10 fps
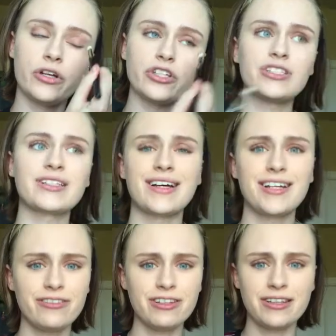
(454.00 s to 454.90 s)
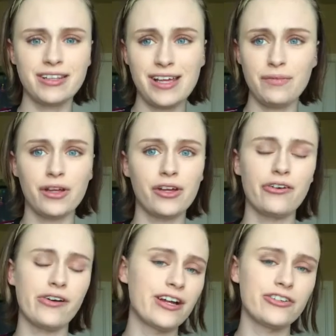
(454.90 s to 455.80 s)
which is kind of the theme
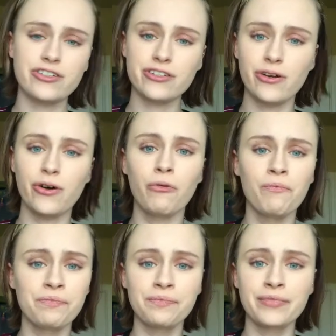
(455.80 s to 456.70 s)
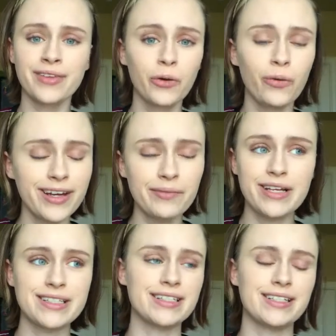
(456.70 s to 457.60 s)
here. I just go quick and
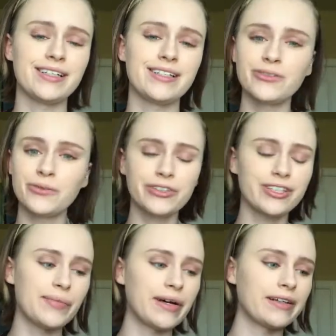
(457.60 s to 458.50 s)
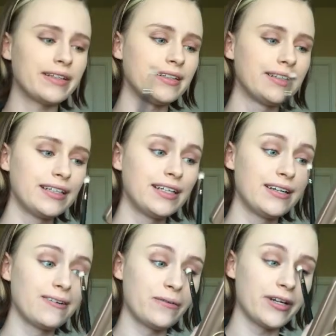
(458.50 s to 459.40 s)
messy and I don't worry about it,
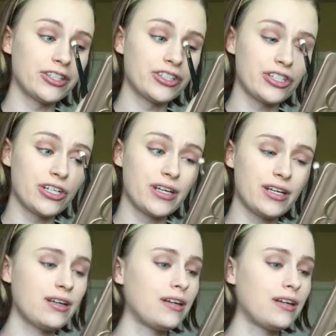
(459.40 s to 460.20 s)
which